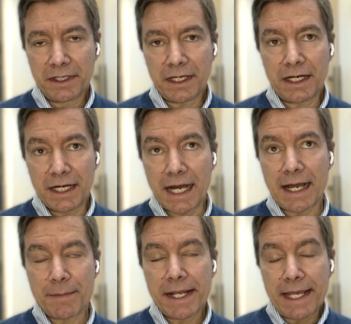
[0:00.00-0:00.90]
Yeah,
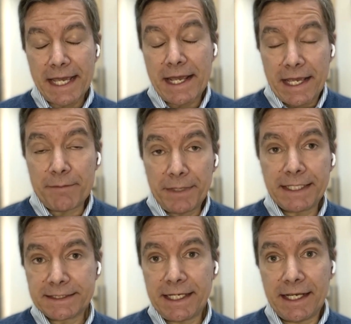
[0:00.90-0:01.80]
I mean, it
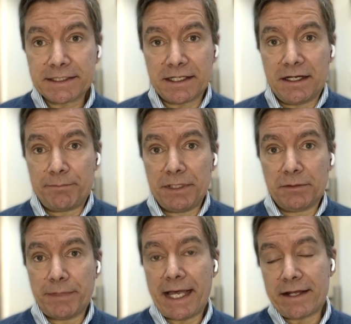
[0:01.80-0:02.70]
means he has an
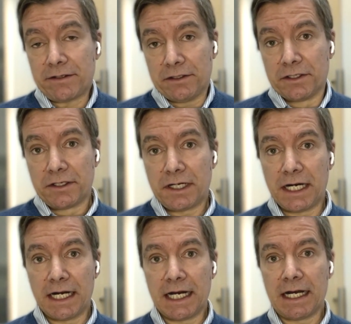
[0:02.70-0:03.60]
uphill battle.
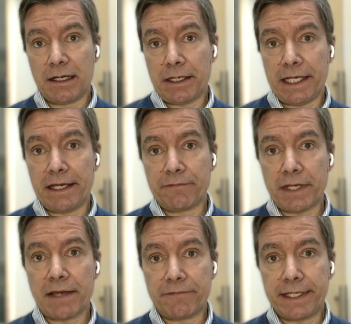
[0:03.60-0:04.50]
Uh, if,
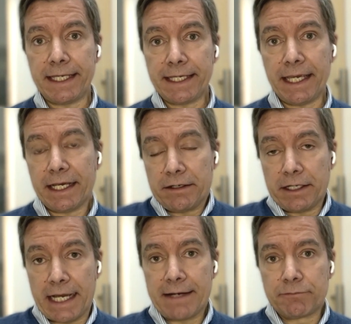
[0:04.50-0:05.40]
if he can't
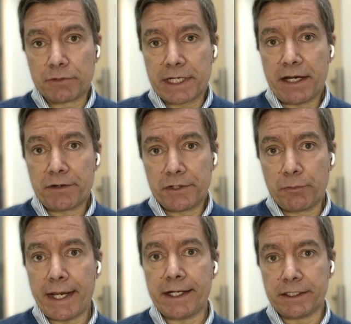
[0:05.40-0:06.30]
have carry the
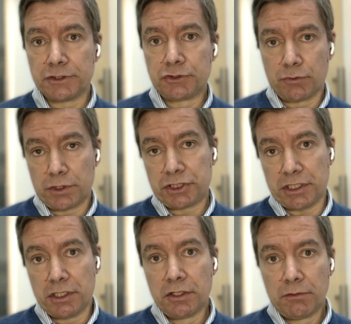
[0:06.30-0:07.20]
weight in
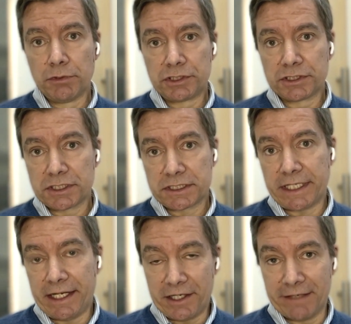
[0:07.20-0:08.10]
Georgia, which is a
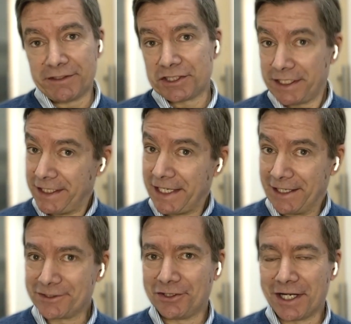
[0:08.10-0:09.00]
state obviously he
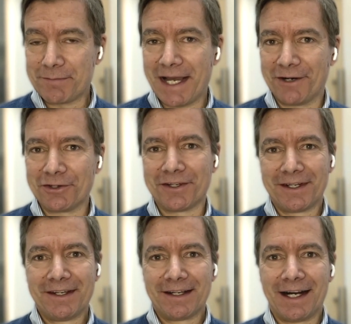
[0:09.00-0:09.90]
cares a lot about,
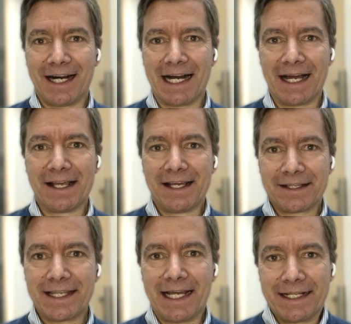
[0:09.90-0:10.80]
mm-hmm. uh,
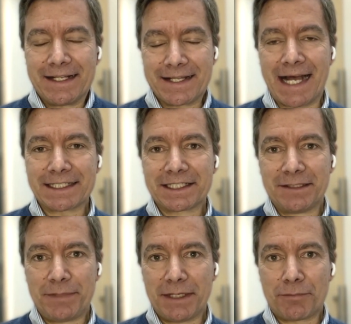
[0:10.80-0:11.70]
then that's going
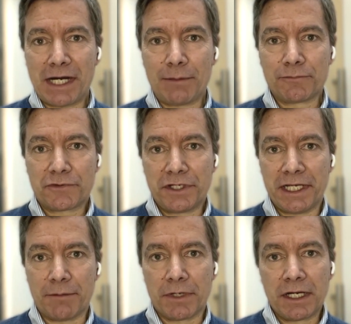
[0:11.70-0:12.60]
to be a problem for
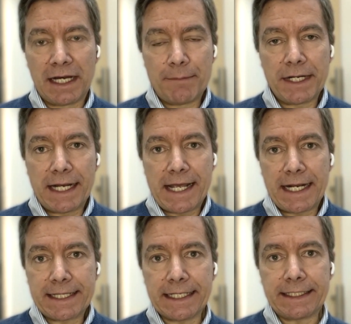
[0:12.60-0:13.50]
him. I mean, and
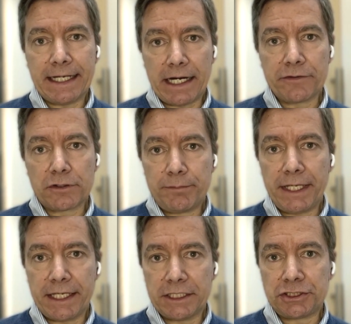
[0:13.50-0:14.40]
I think the other
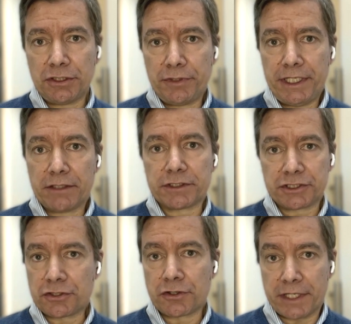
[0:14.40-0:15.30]
big issue here is
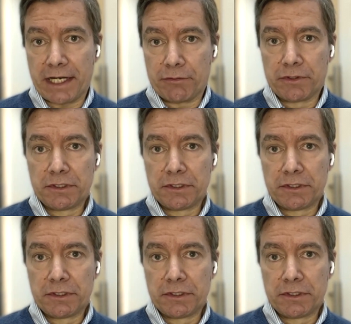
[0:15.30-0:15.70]
turnout.